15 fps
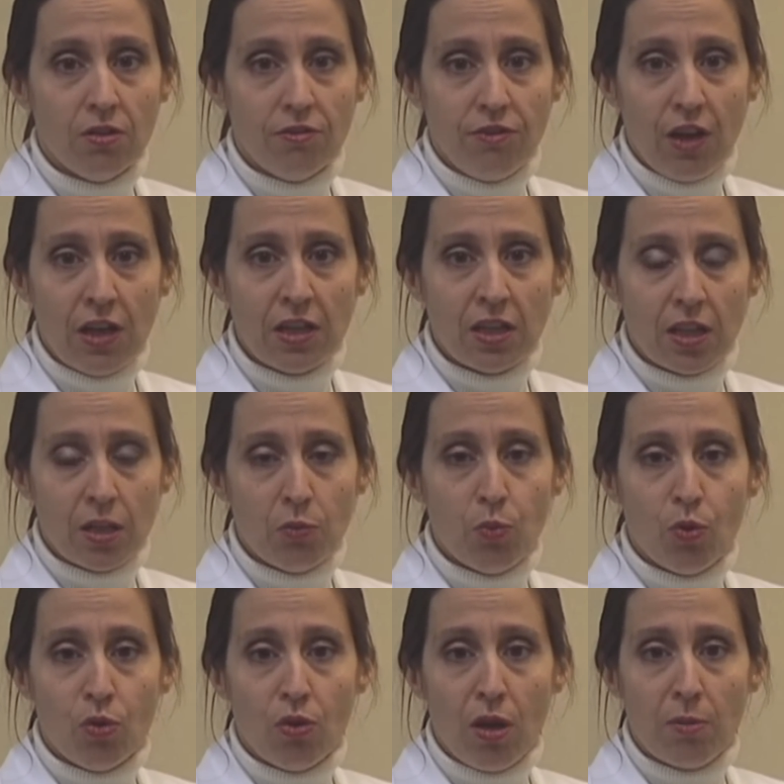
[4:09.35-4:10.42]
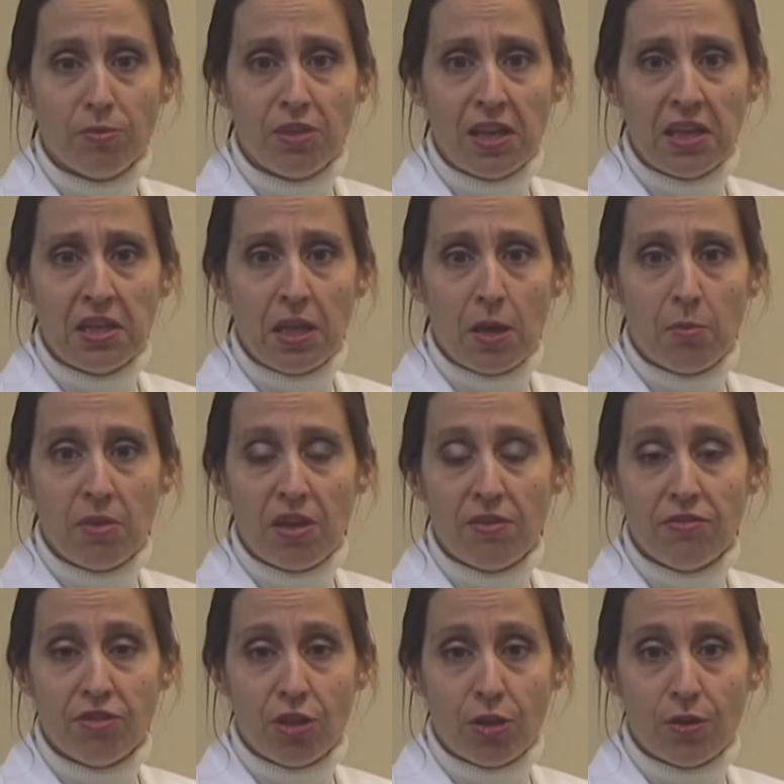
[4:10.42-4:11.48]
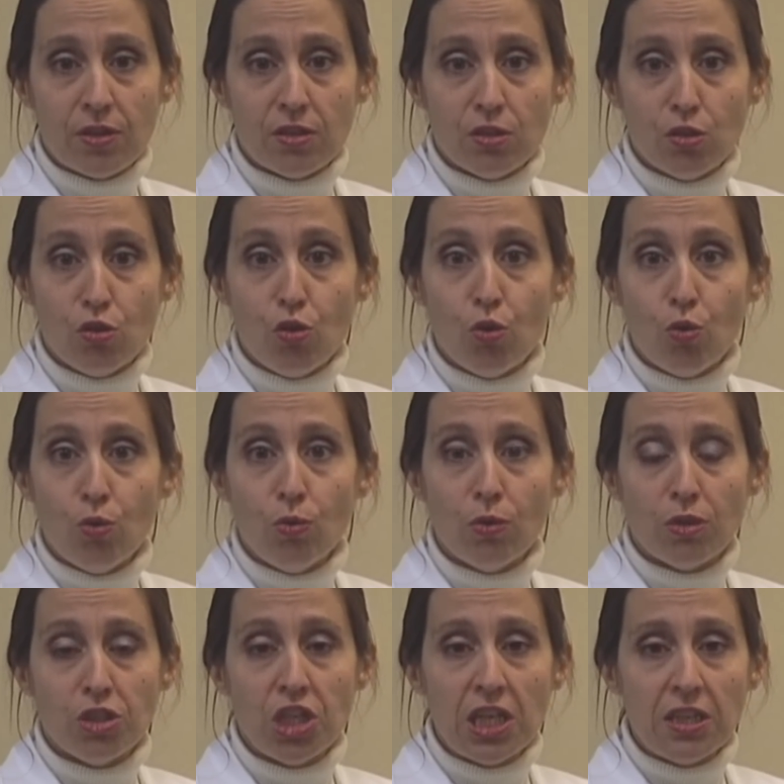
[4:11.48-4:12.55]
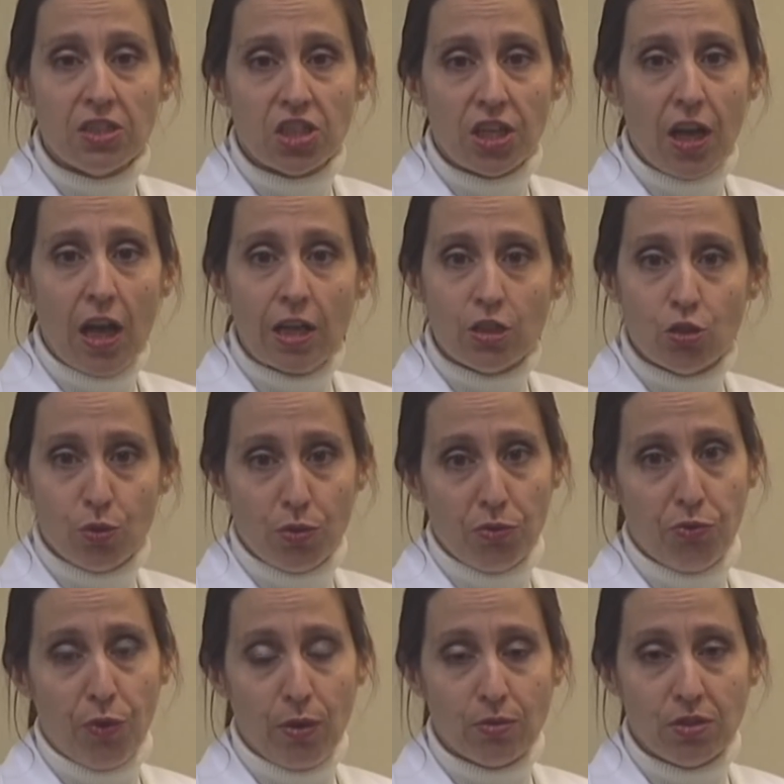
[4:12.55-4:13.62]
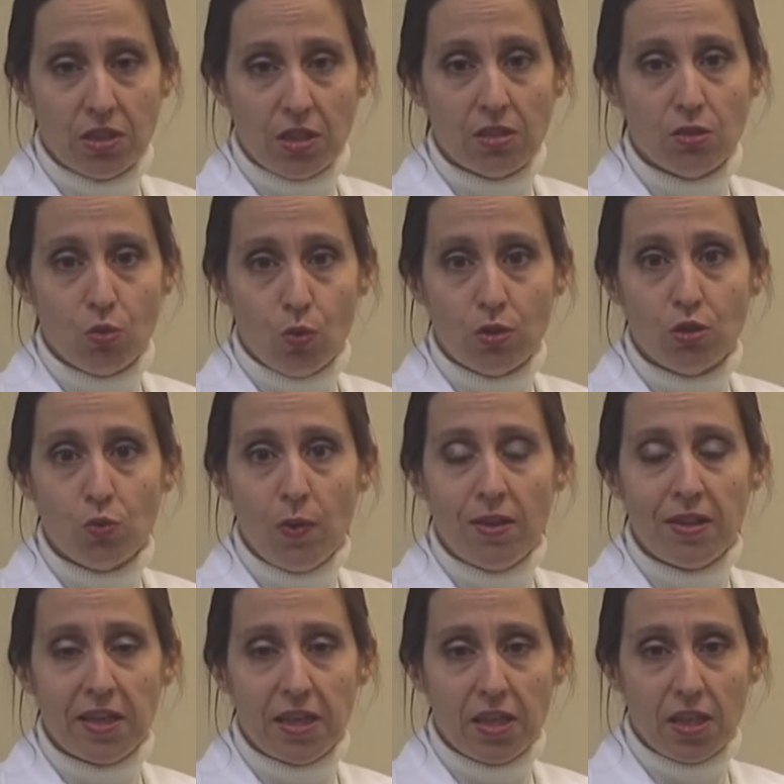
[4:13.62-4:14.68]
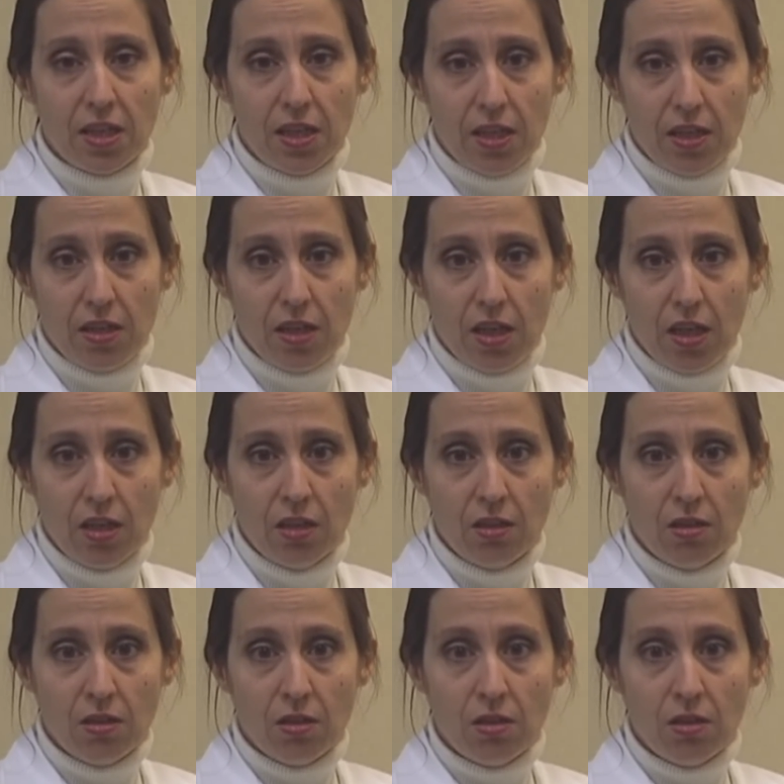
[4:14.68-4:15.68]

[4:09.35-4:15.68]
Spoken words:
Finally, we'll obtain them if there is new or changing hydronephrosis, or swelling in the kidney.